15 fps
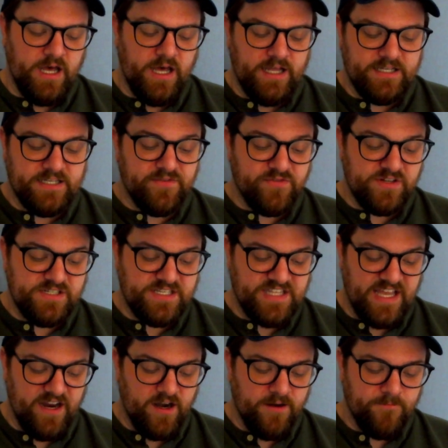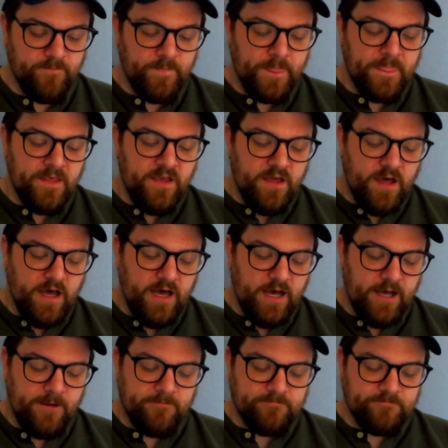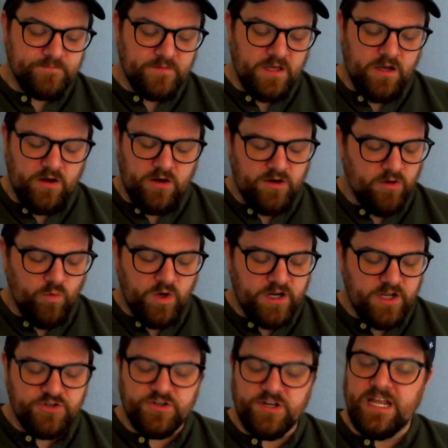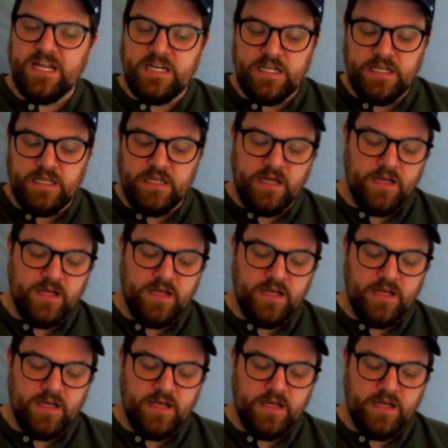difference there, or a 180